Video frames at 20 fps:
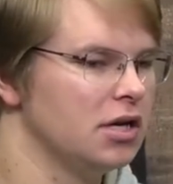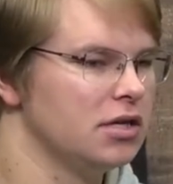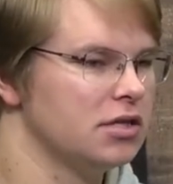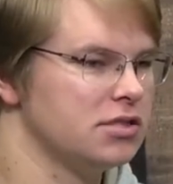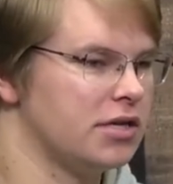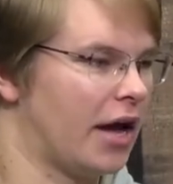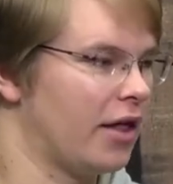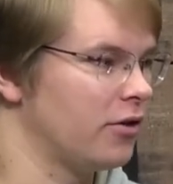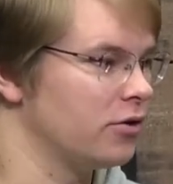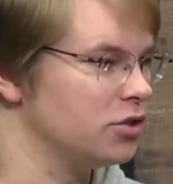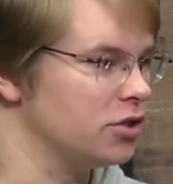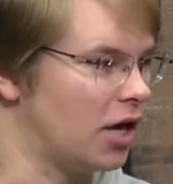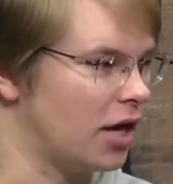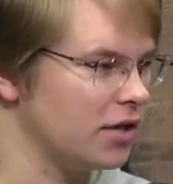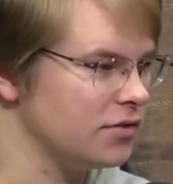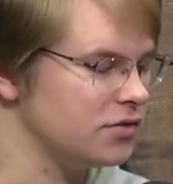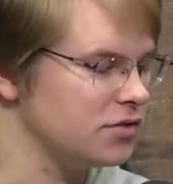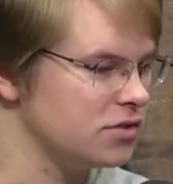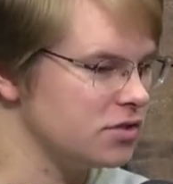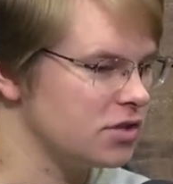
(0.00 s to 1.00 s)
Tyler
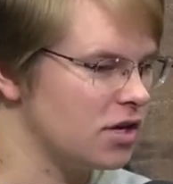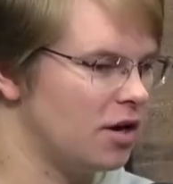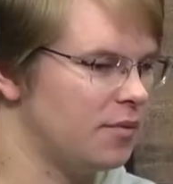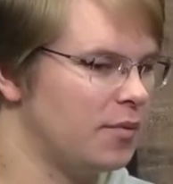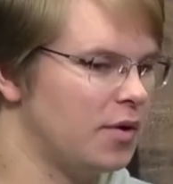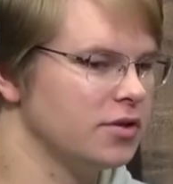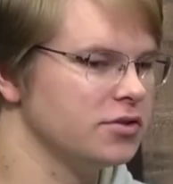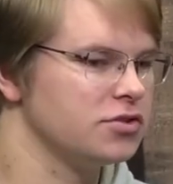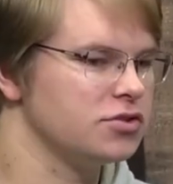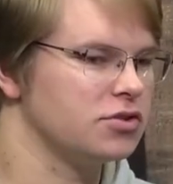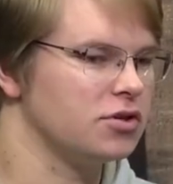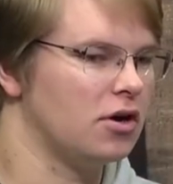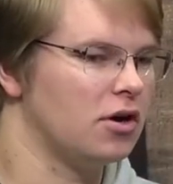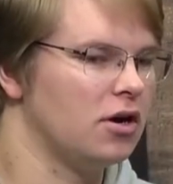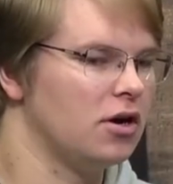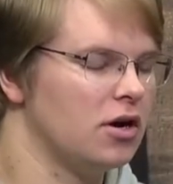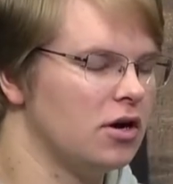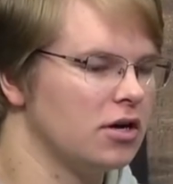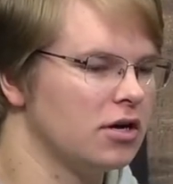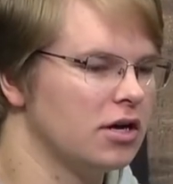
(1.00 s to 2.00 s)
Johnson's come on
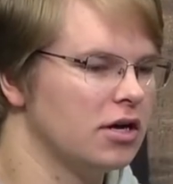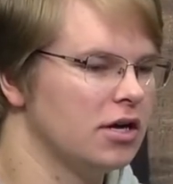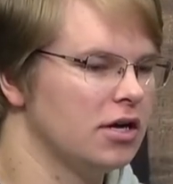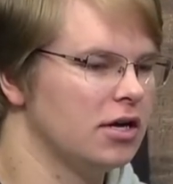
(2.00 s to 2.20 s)
strong.